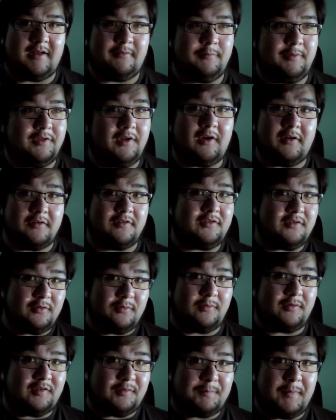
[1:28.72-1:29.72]
with all due
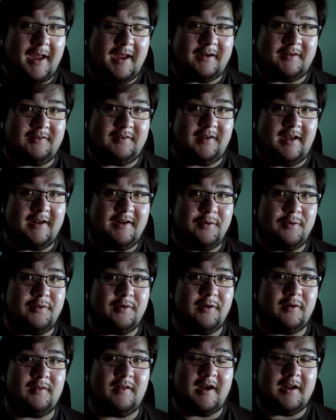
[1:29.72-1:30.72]
respect, I know
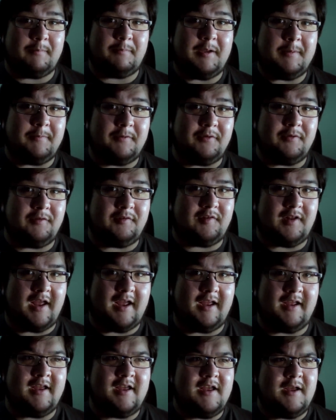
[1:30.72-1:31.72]
there are a lot of people who
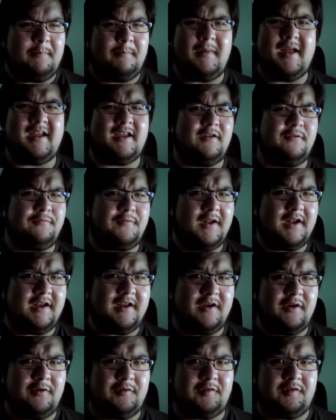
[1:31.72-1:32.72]
say making
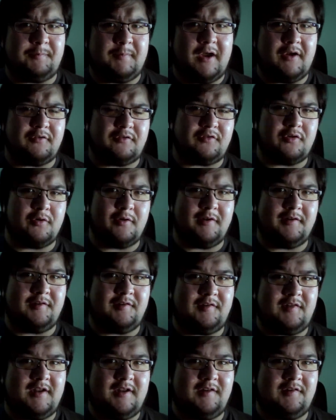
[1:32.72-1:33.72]
videos about toys
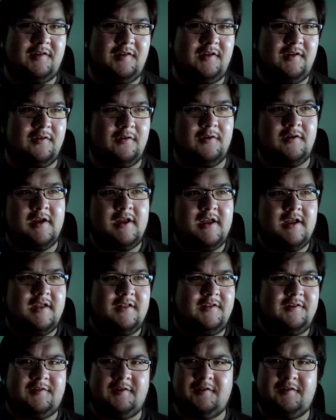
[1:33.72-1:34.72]
is easy or
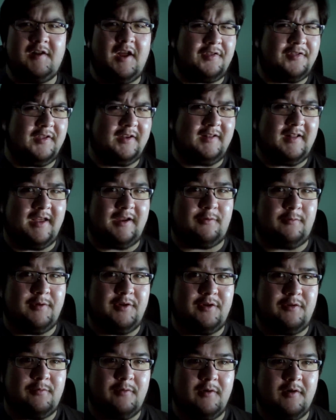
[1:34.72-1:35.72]
this is nothing like
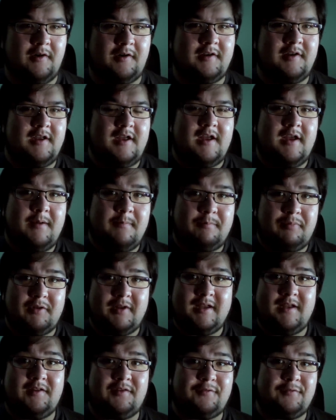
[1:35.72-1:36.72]
real work.
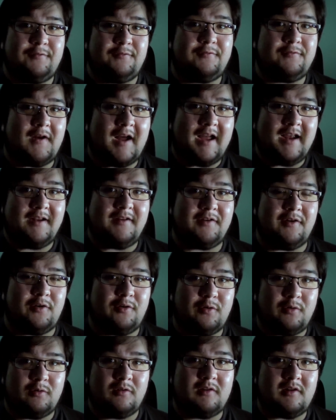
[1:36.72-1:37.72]
Please find a
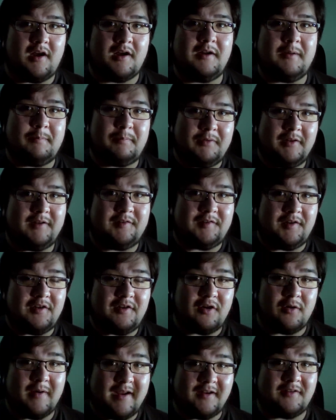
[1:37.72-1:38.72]
whole lot of bliss in
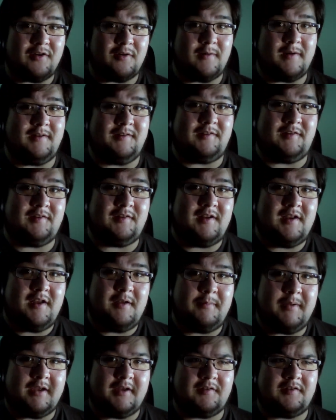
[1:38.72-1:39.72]
your ignorance,
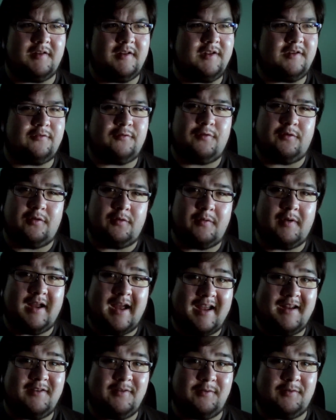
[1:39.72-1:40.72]
because at least for the way
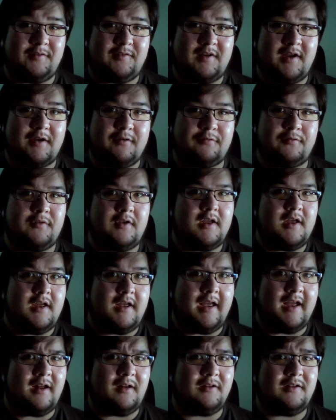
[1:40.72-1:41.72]
I do stuff,
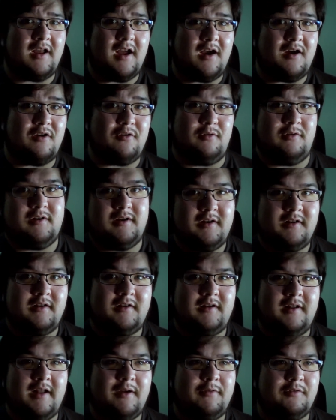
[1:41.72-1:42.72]
hell no!
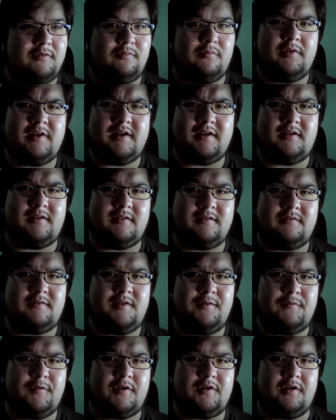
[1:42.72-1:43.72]
That was real
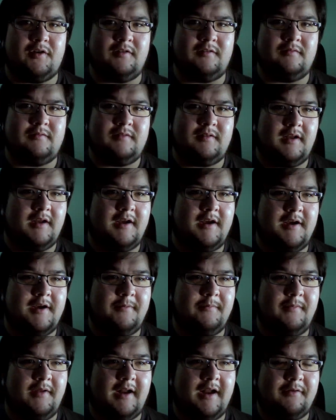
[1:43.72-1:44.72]
difficult.
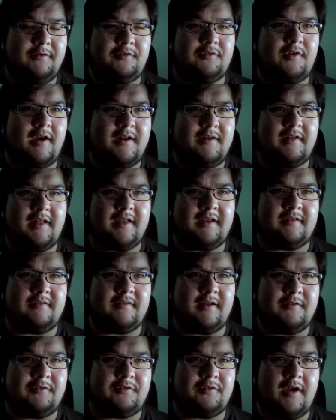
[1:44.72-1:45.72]
Um, and I was trying
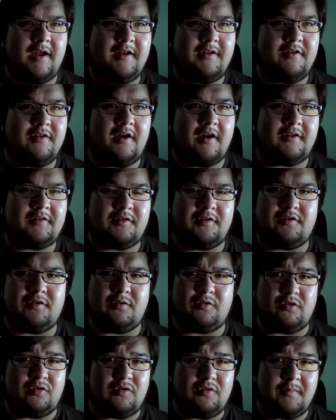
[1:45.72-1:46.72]
like I was trying not to
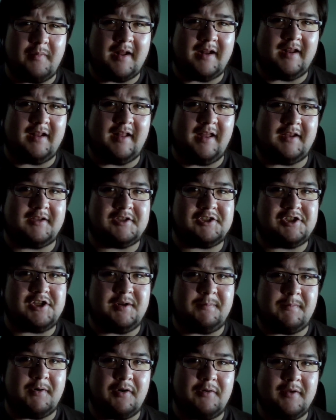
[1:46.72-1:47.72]
do too many like
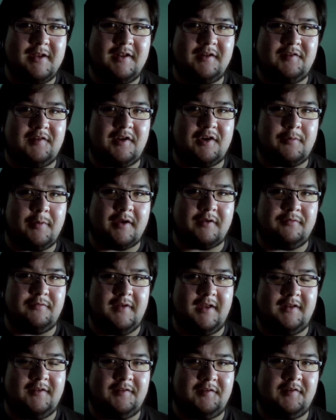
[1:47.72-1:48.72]
cheapo easy quick
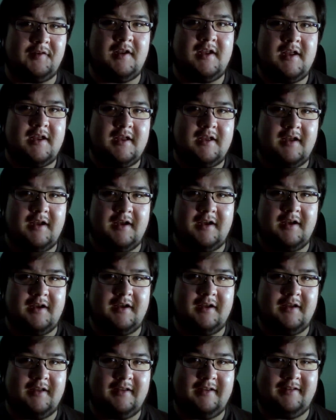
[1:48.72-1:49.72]
vids
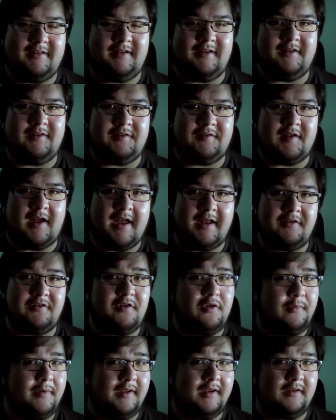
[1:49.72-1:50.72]
uh, in inside
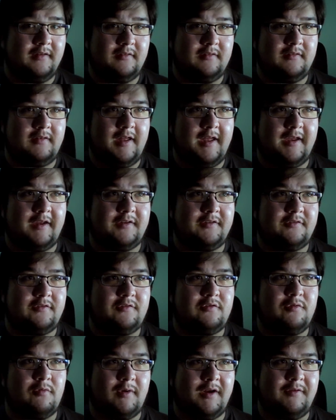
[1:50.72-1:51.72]
doing like
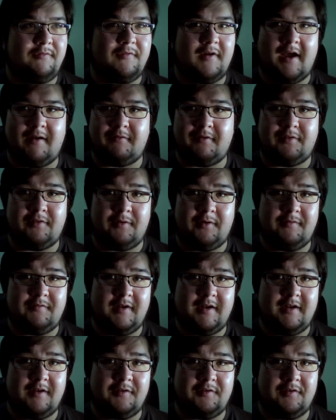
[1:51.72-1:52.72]
25 to 30
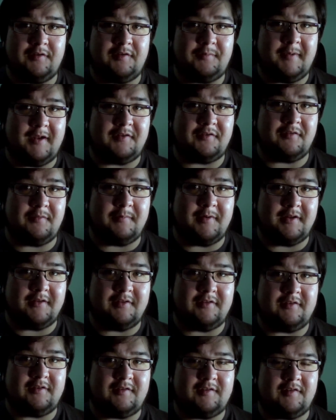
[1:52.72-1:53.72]
videos in the space of a
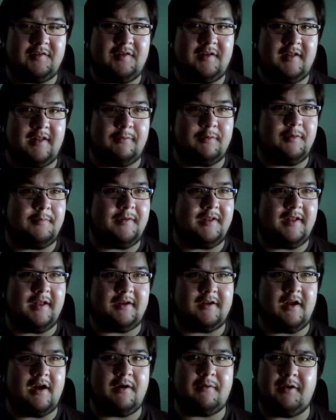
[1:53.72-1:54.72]
month just to see like what it'd be
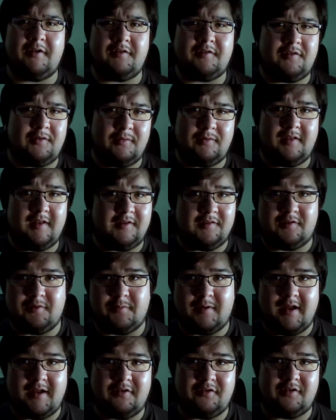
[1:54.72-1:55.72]
like. Now I want to do things the
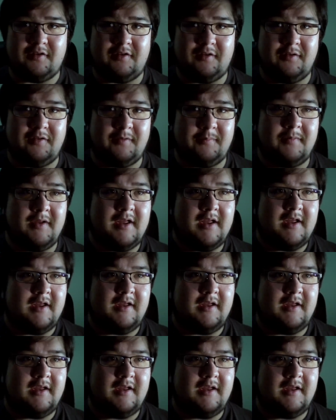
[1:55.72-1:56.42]
way I usually do them,